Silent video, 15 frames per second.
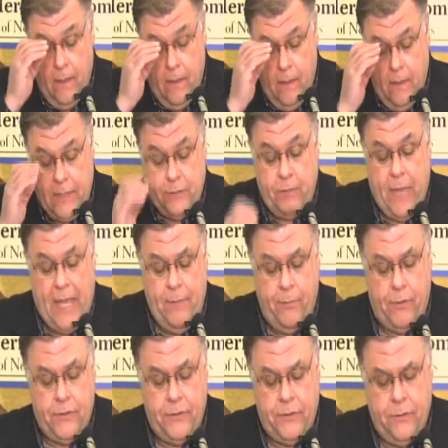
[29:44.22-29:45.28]
His
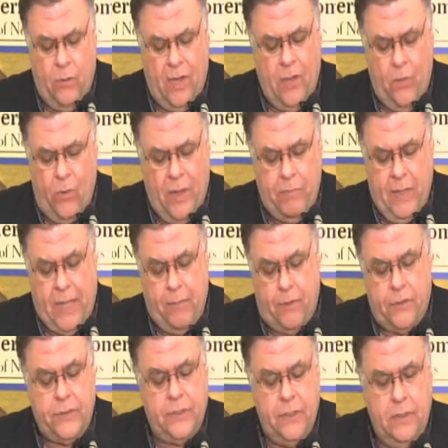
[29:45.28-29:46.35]
papers. What
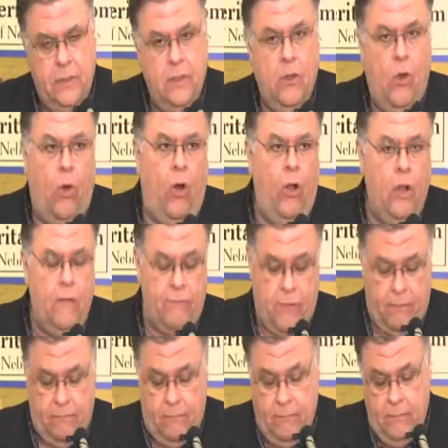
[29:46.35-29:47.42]
papers? All of
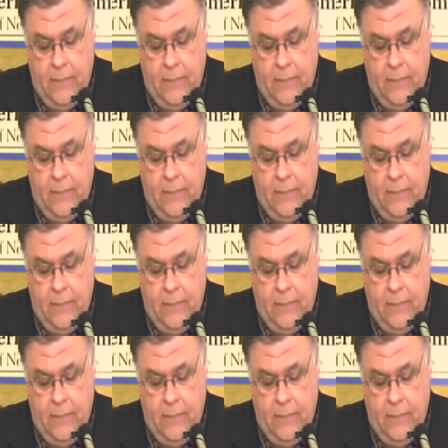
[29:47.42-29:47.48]
them.